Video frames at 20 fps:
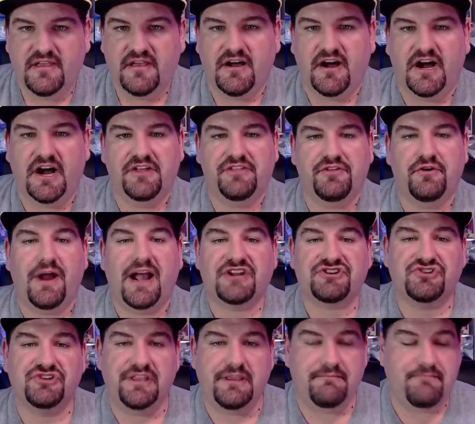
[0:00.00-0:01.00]
They're
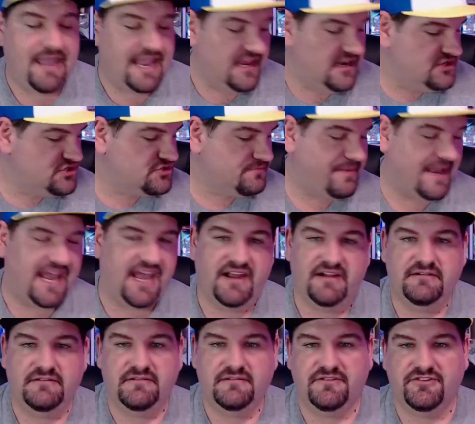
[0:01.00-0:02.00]
actually made in
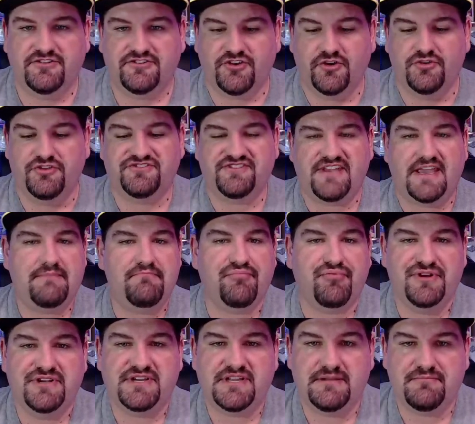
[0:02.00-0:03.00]
Japan, so the same
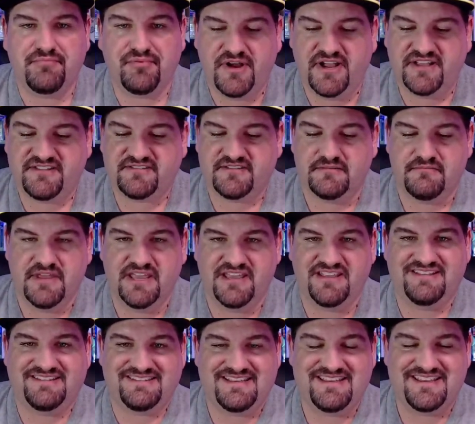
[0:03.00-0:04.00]
printing press that
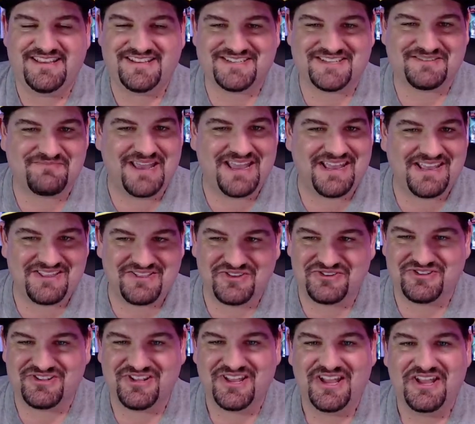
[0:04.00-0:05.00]
makes these is making
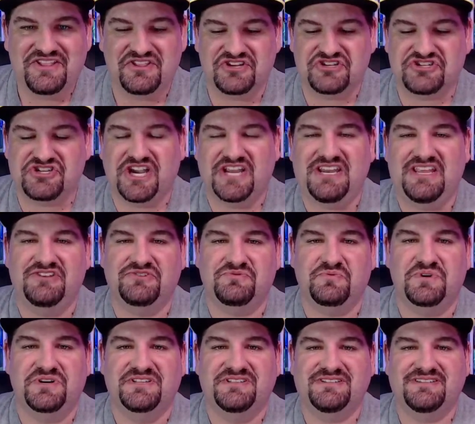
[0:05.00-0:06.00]
the Chinese
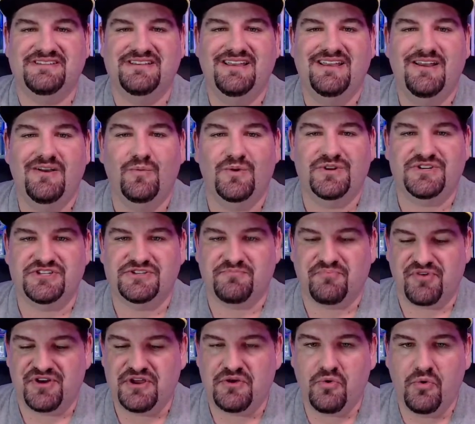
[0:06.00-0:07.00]
ones, which is
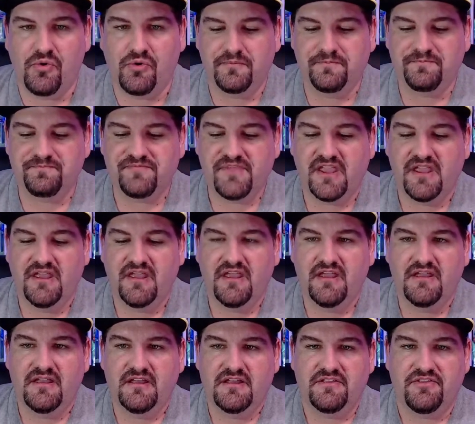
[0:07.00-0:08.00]
pretty cool.
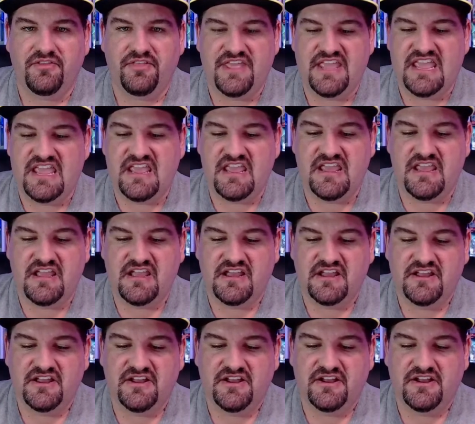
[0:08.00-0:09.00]
The
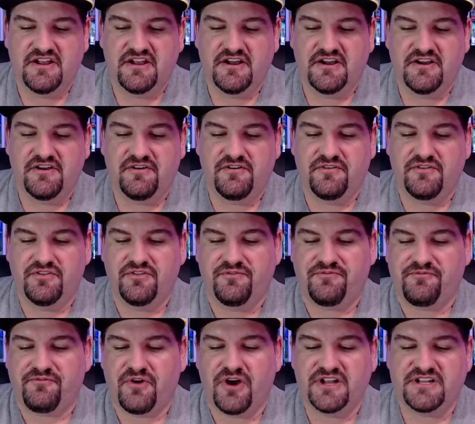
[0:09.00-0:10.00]

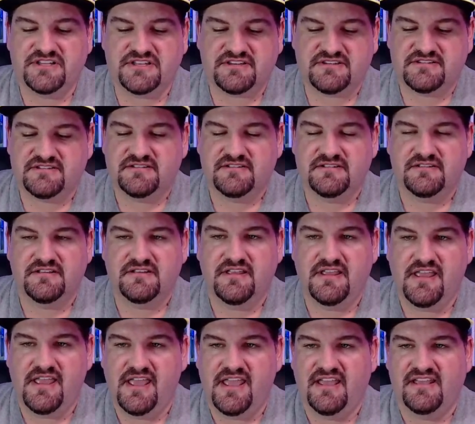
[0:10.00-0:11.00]
front
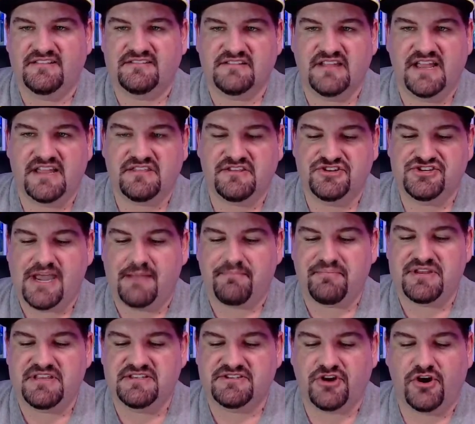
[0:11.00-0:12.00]
is like the
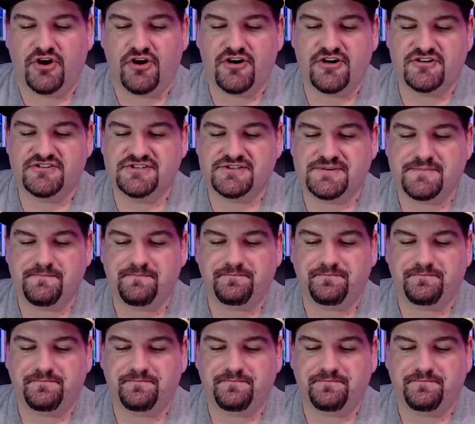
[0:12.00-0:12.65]
Japanese cards.